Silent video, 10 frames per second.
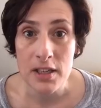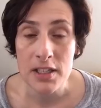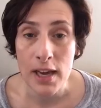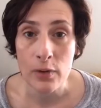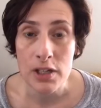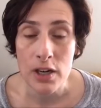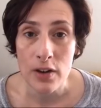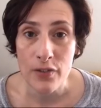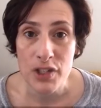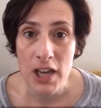the
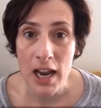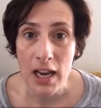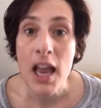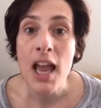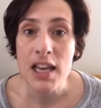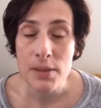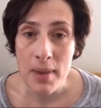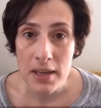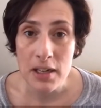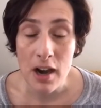Secretary of State, and
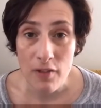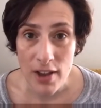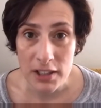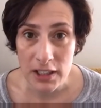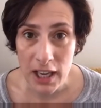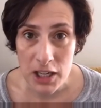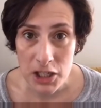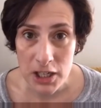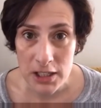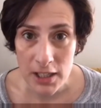demanded an
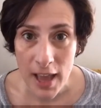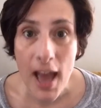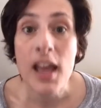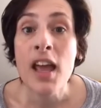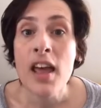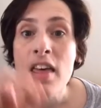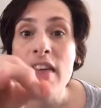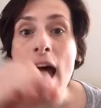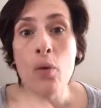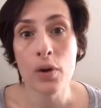investigation into that,
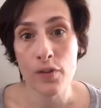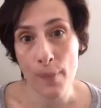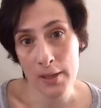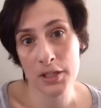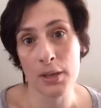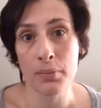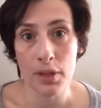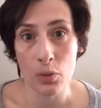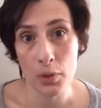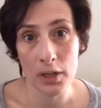that would have been
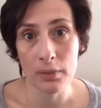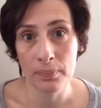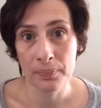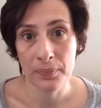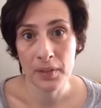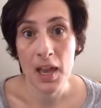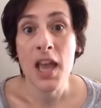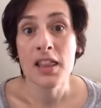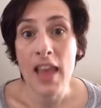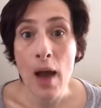something real.
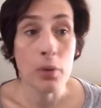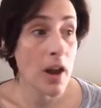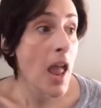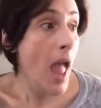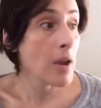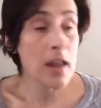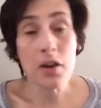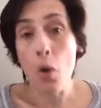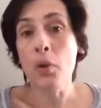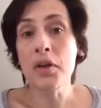And, you
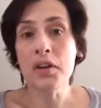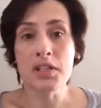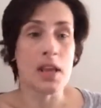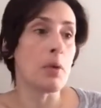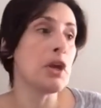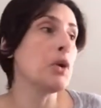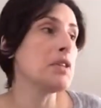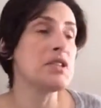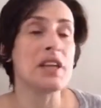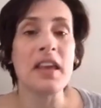know, what are you going to say? Well, he
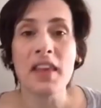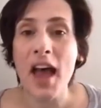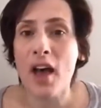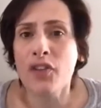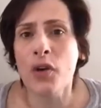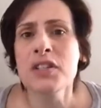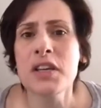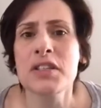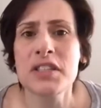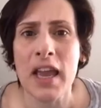couldn't say that? Of course he
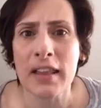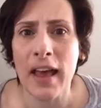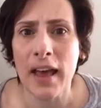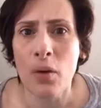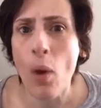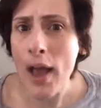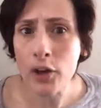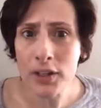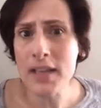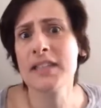could say that. Why
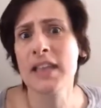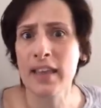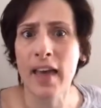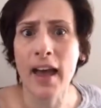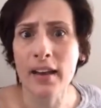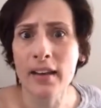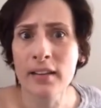couldn't he say that?